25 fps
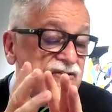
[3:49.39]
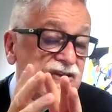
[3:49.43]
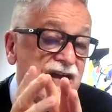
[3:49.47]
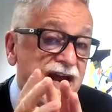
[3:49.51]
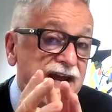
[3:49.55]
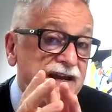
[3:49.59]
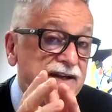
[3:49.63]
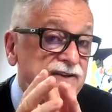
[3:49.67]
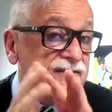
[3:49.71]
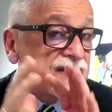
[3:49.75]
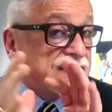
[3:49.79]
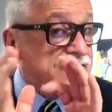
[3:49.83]

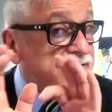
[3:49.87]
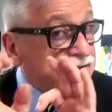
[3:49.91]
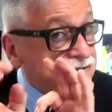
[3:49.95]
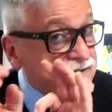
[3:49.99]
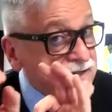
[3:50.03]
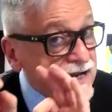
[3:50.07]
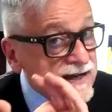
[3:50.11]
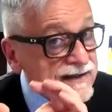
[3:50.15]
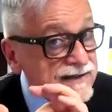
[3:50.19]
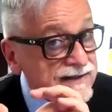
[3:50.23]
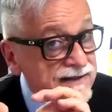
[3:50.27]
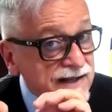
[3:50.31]
science. This is
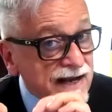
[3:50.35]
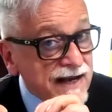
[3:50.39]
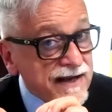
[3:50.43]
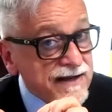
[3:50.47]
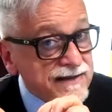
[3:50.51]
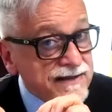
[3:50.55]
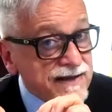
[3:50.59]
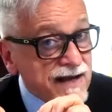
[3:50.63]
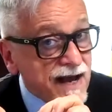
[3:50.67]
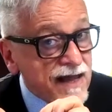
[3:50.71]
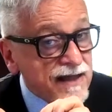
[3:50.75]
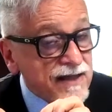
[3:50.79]
not
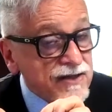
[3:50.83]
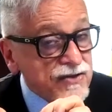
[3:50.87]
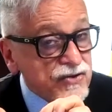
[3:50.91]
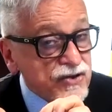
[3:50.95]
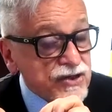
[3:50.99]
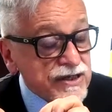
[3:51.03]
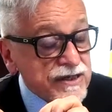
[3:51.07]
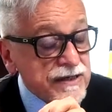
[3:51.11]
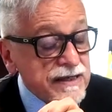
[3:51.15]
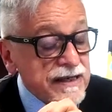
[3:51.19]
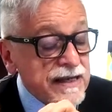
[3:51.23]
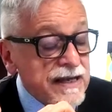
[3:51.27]

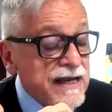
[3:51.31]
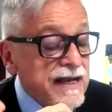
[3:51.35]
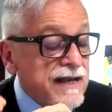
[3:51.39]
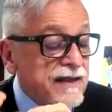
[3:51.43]
Scientology.